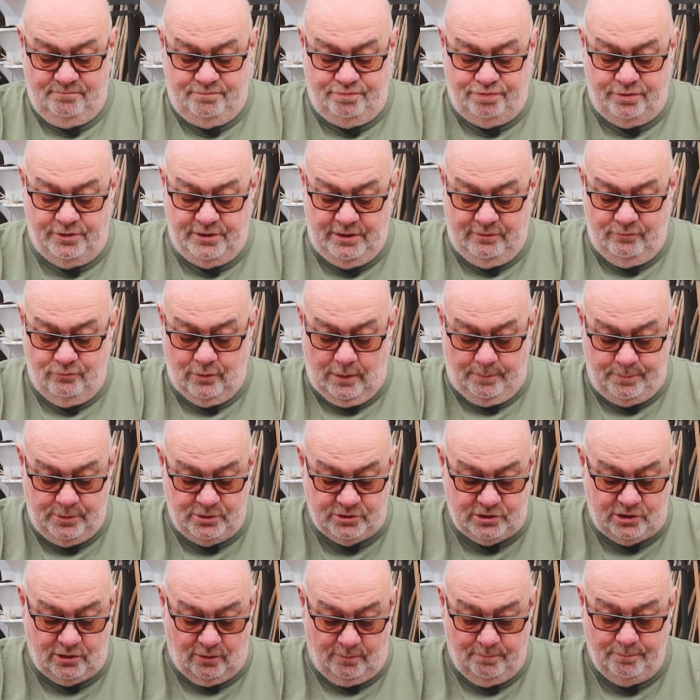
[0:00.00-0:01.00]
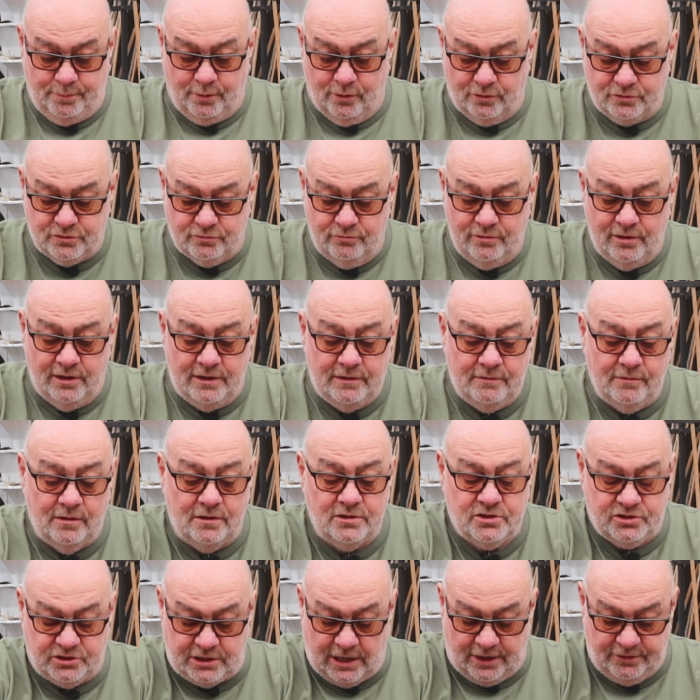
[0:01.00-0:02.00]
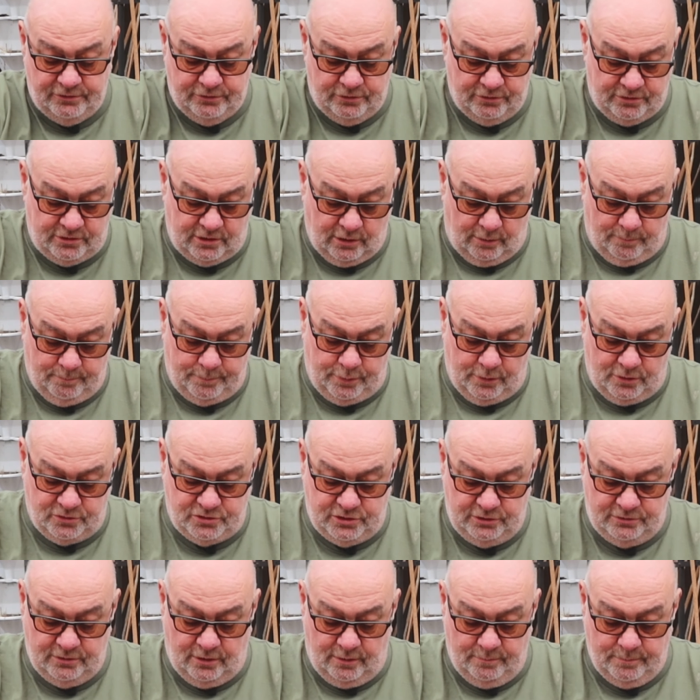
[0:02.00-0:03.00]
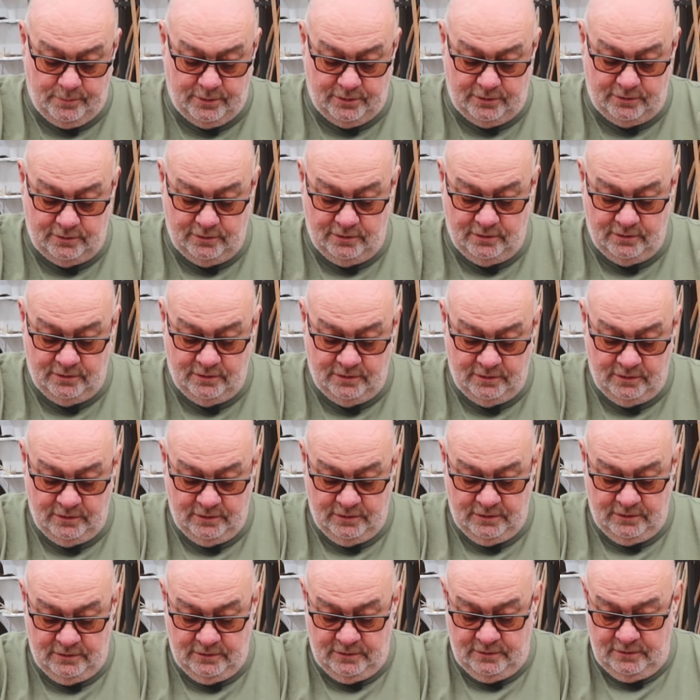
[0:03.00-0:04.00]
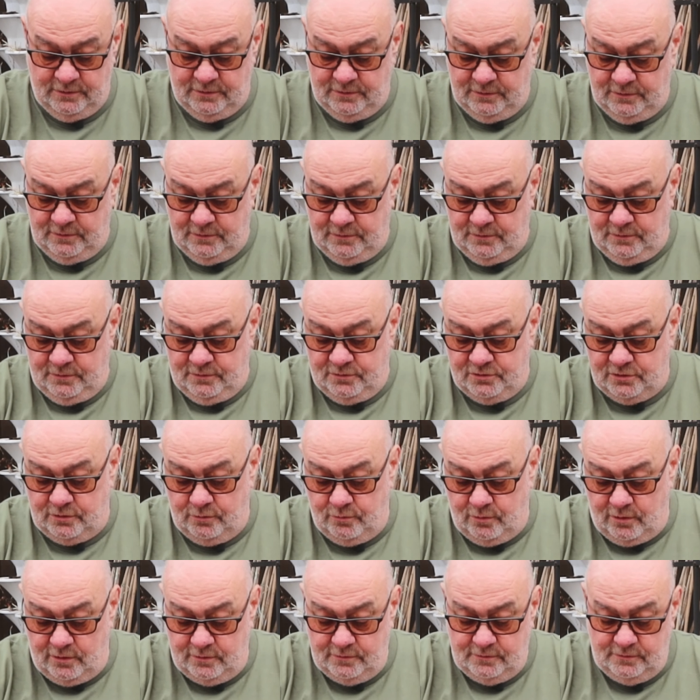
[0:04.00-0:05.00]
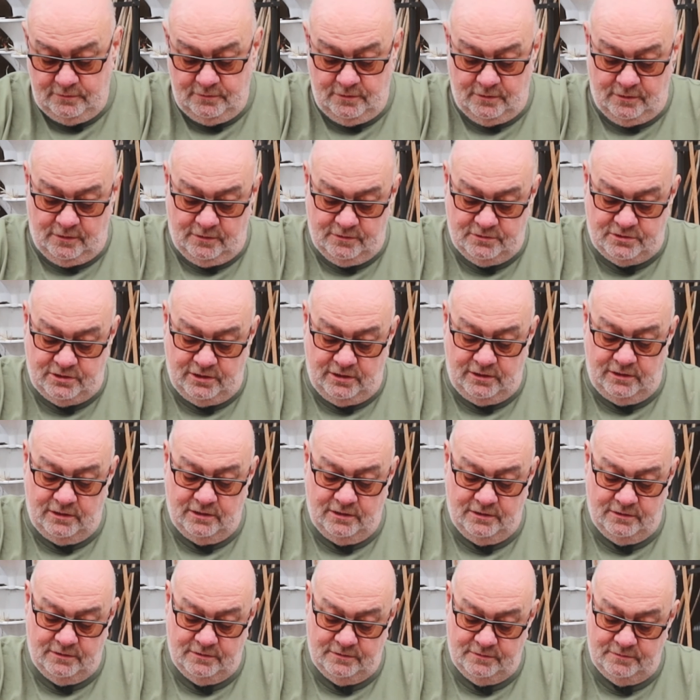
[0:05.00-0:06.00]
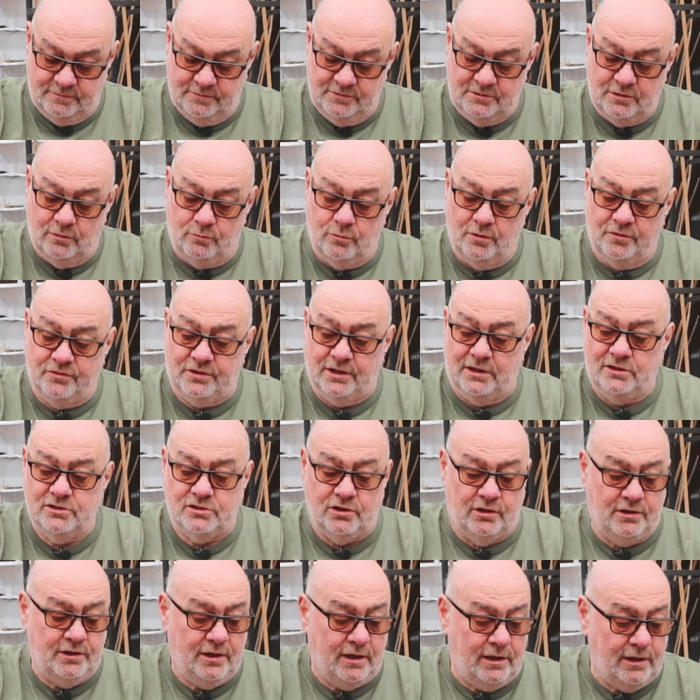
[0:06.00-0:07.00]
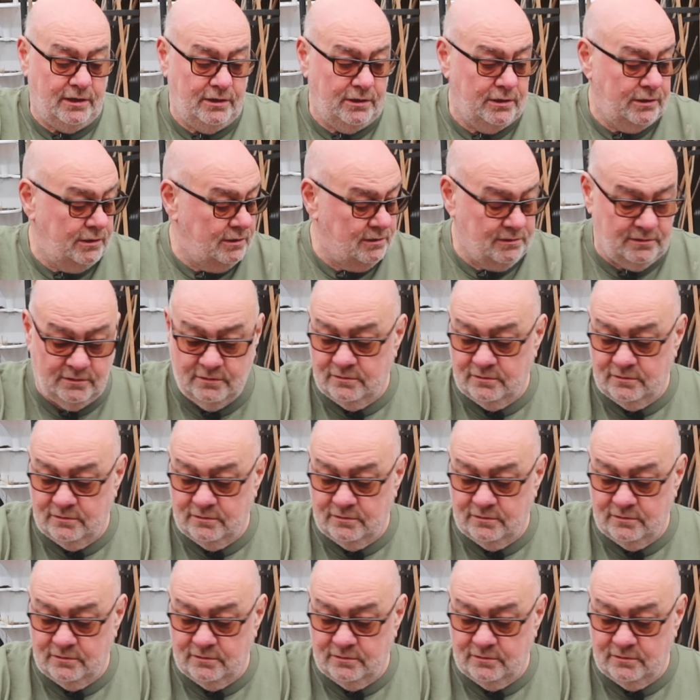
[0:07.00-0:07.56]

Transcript: pretty rubbish compost, really. A standard compost, you know what I mean? So what? Let's see. We don't want things like that in it.